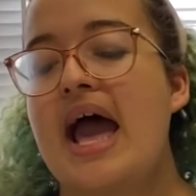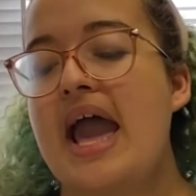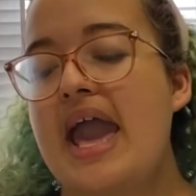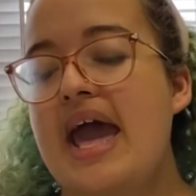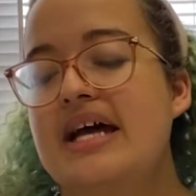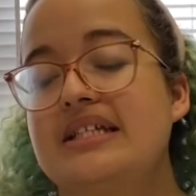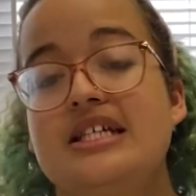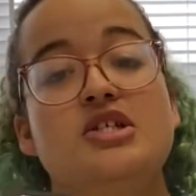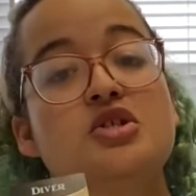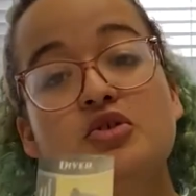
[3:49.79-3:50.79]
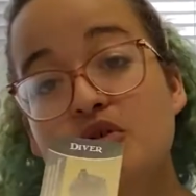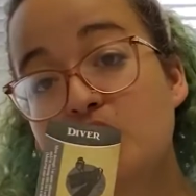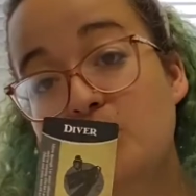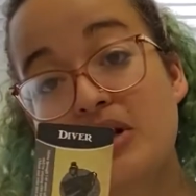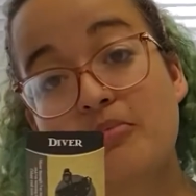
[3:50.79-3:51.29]
And each little
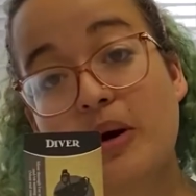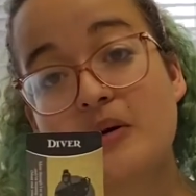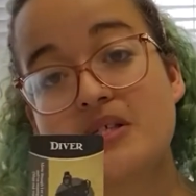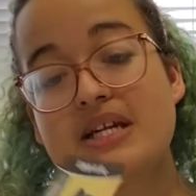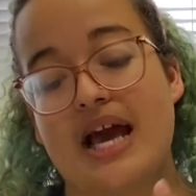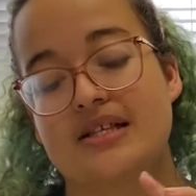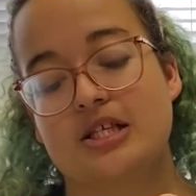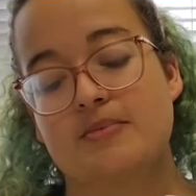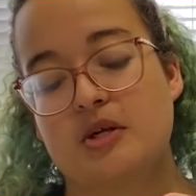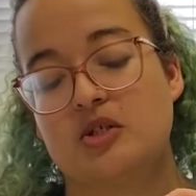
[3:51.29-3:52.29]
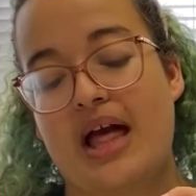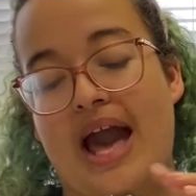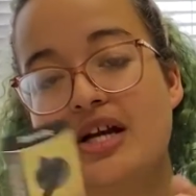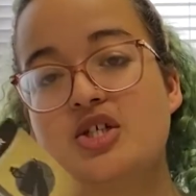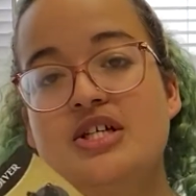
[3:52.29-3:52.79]
career person has a special
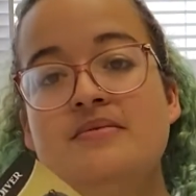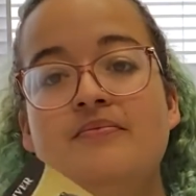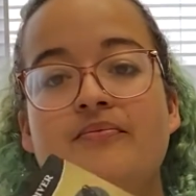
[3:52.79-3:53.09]
action